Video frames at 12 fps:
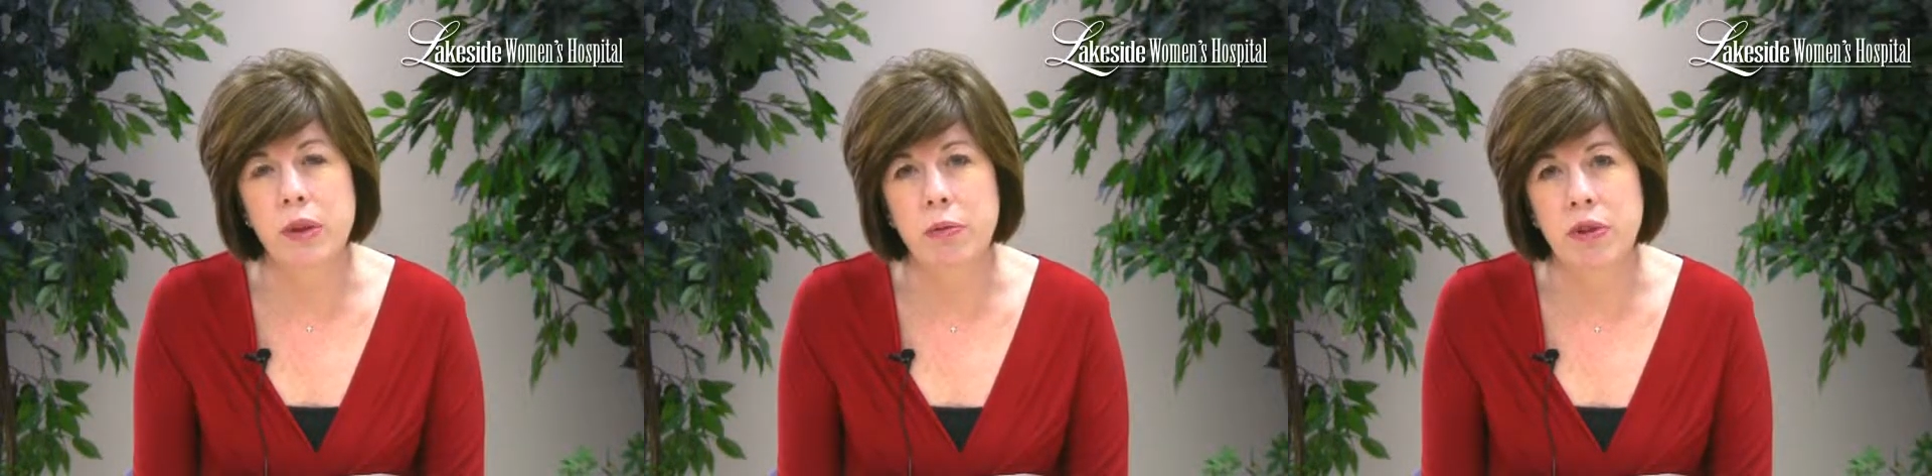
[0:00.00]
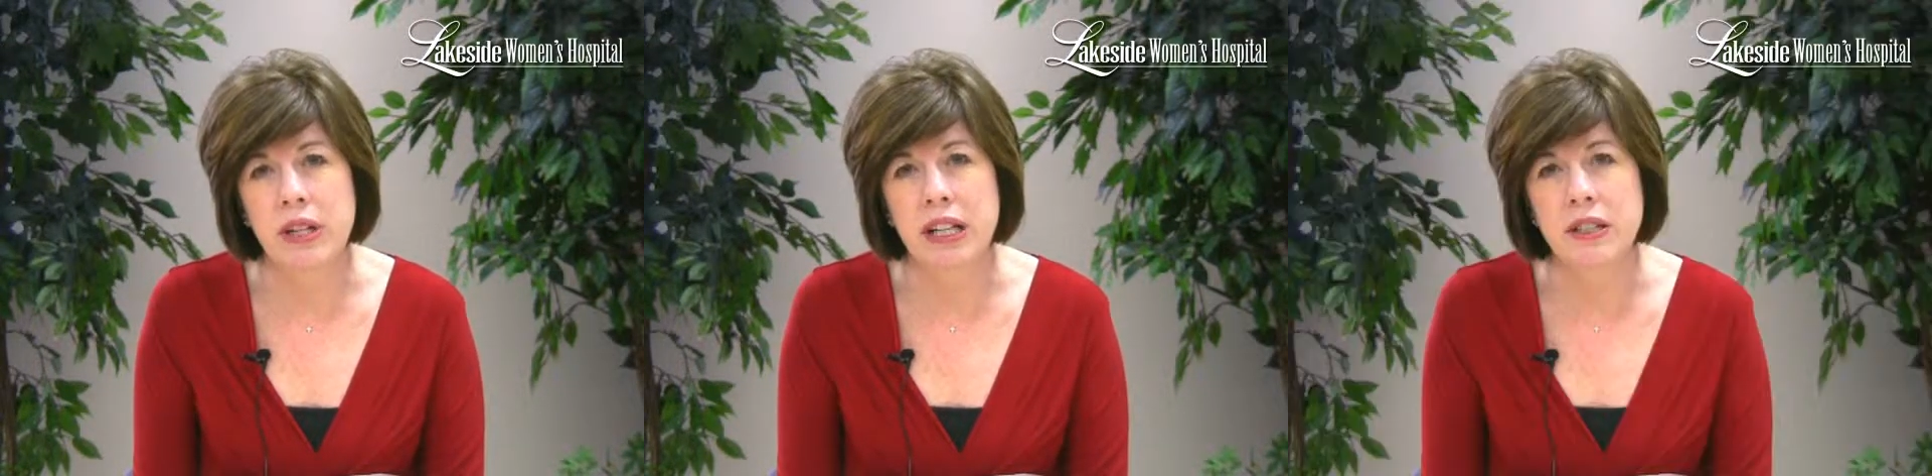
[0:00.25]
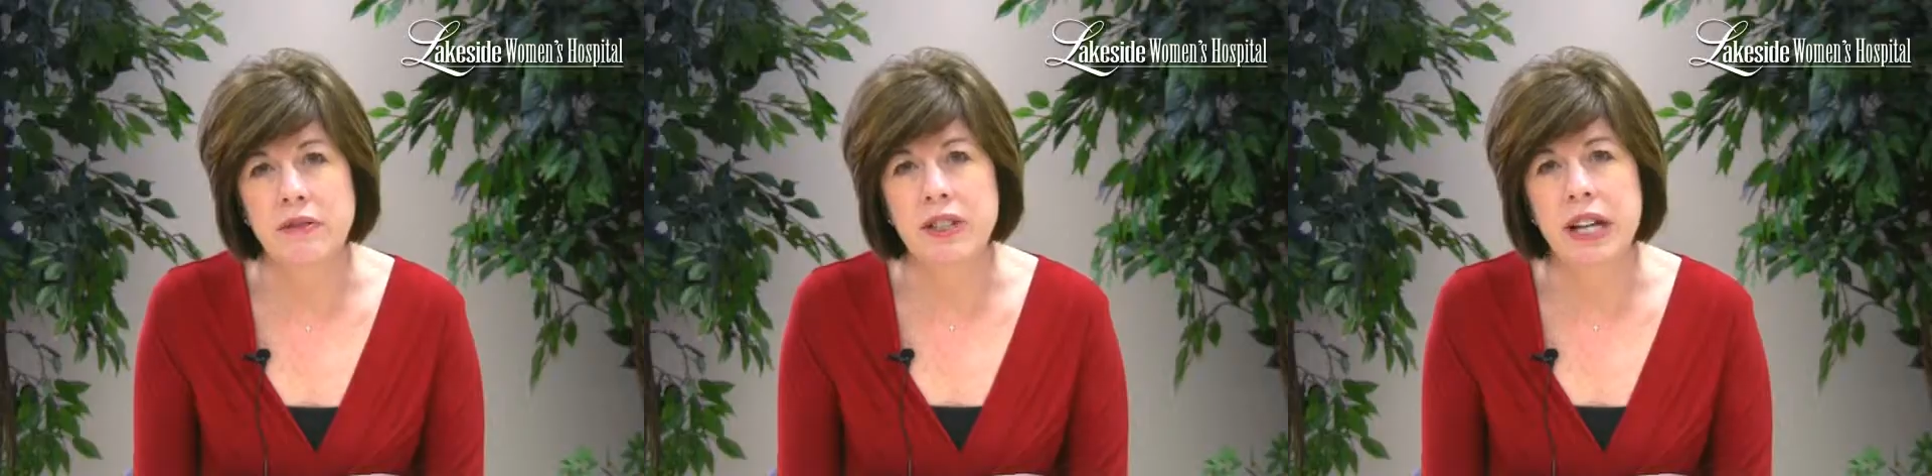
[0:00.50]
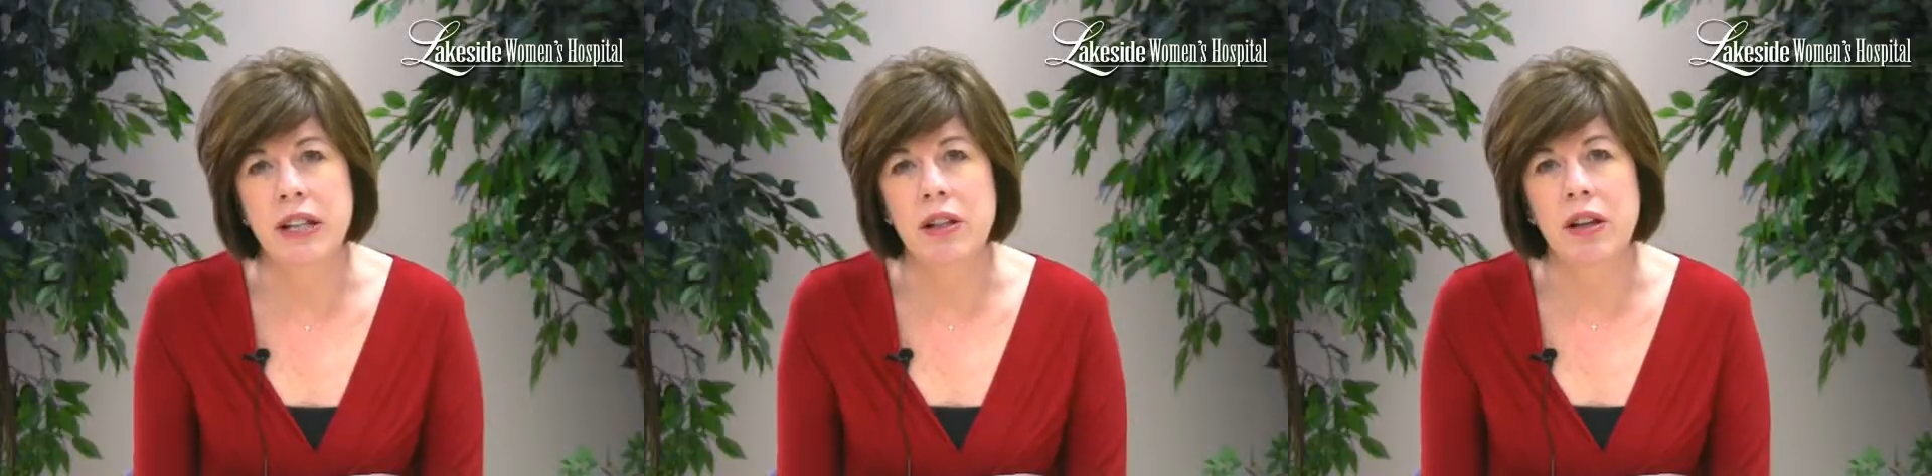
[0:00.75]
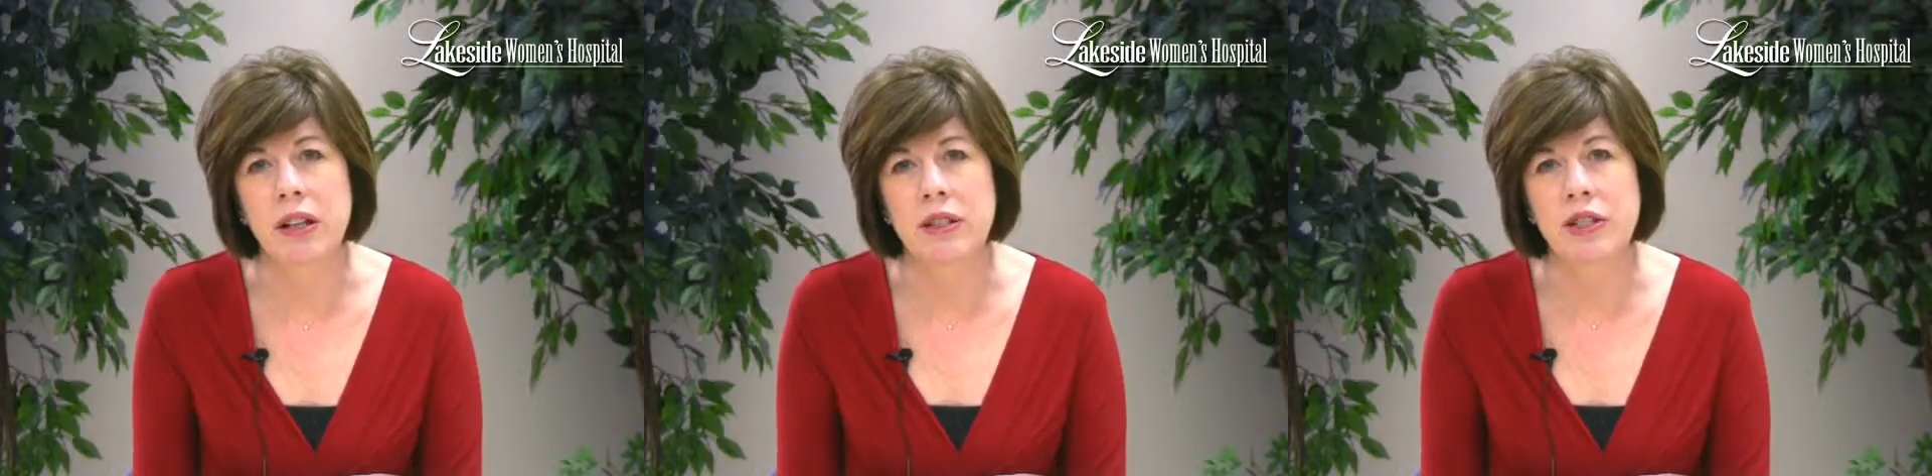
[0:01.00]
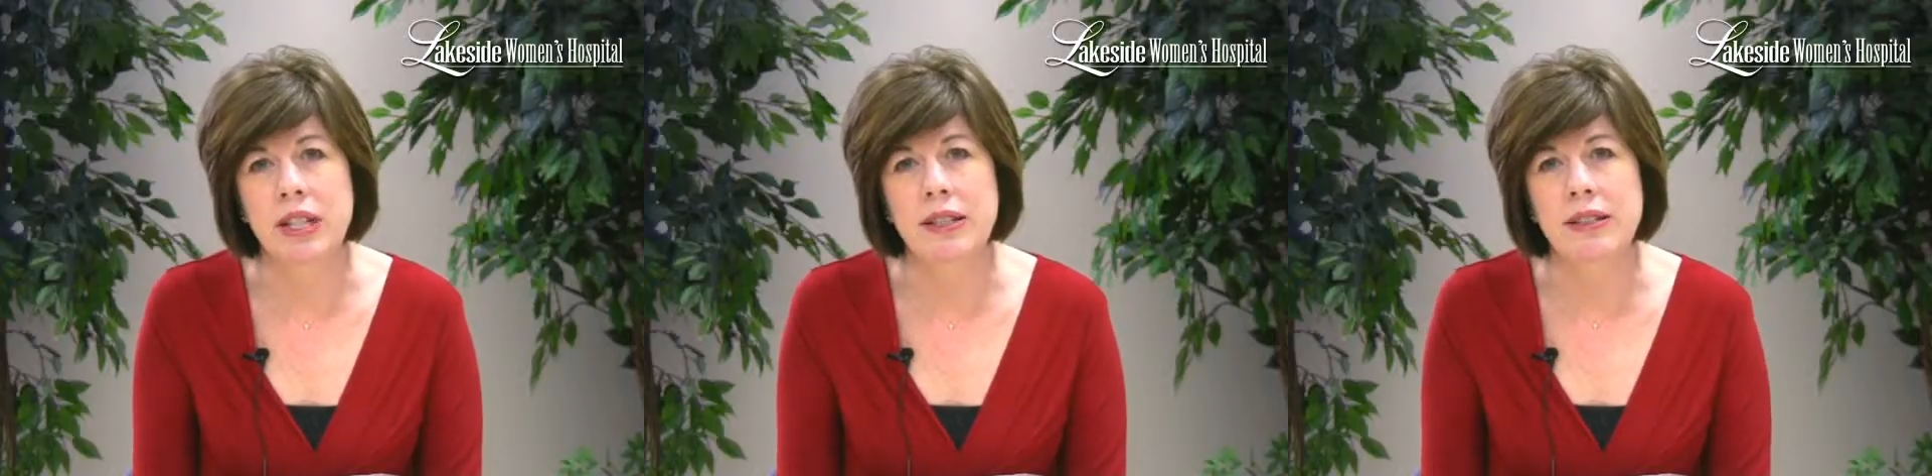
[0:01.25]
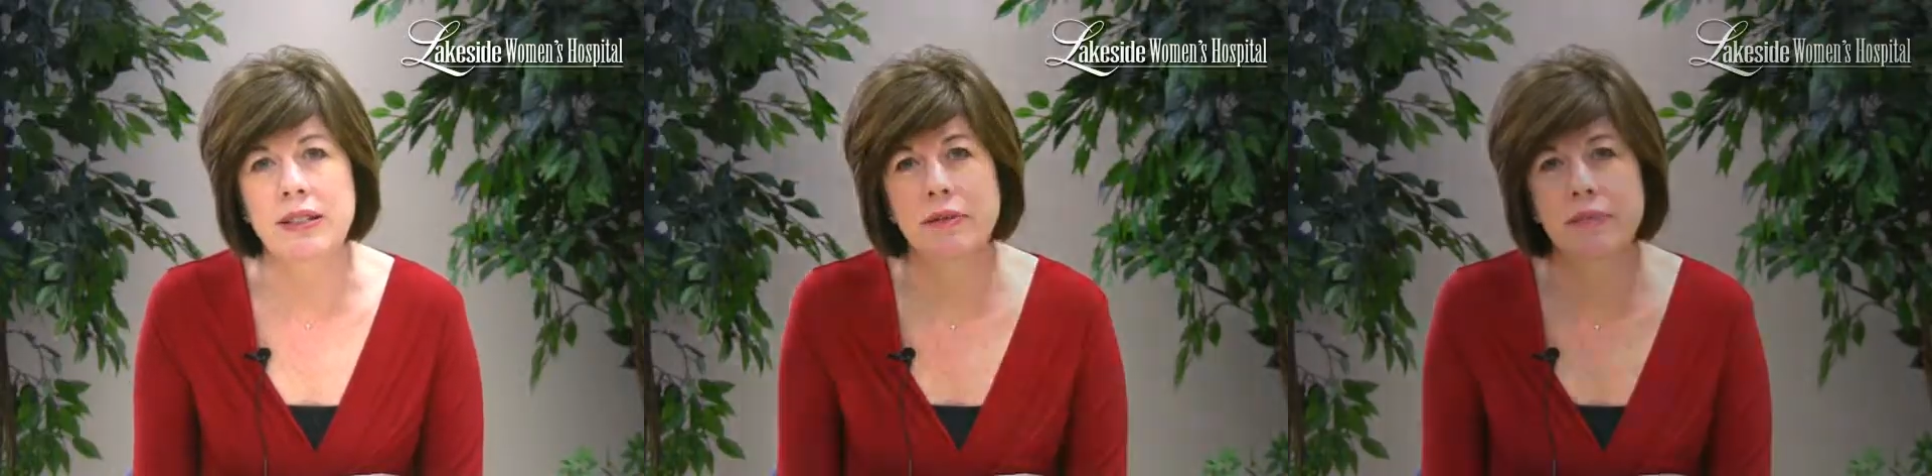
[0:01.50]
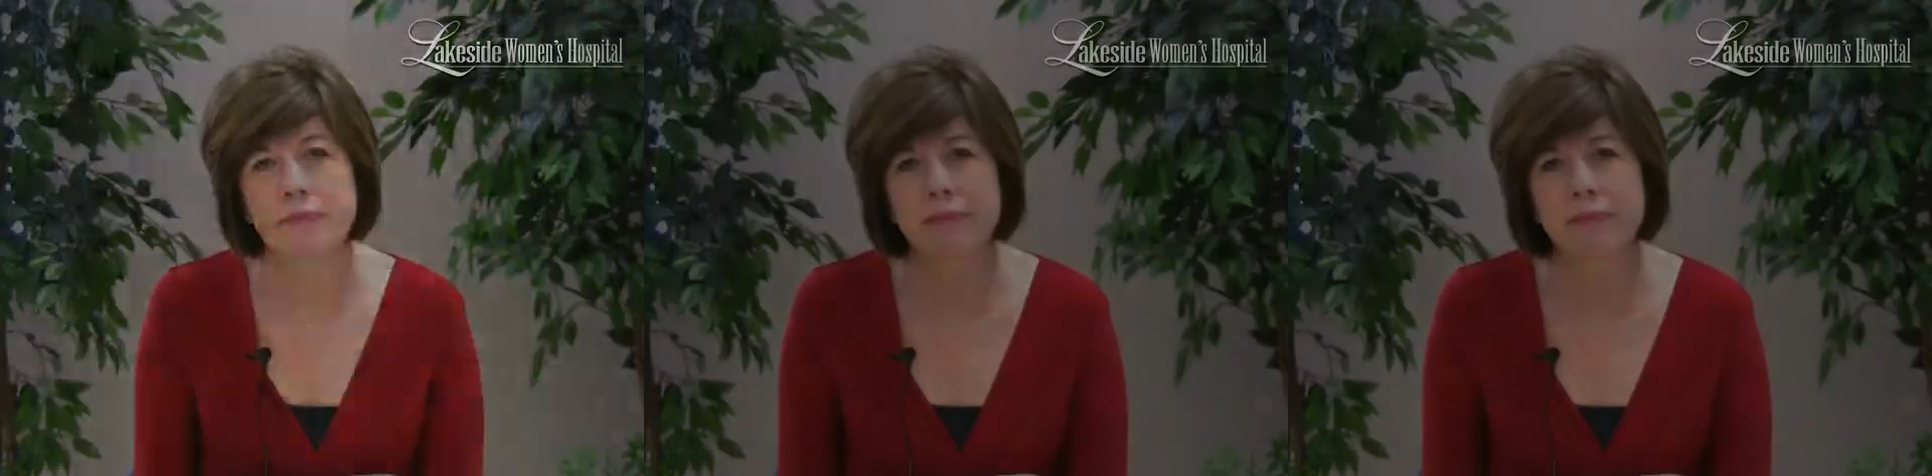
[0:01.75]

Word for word: reproductive technologies.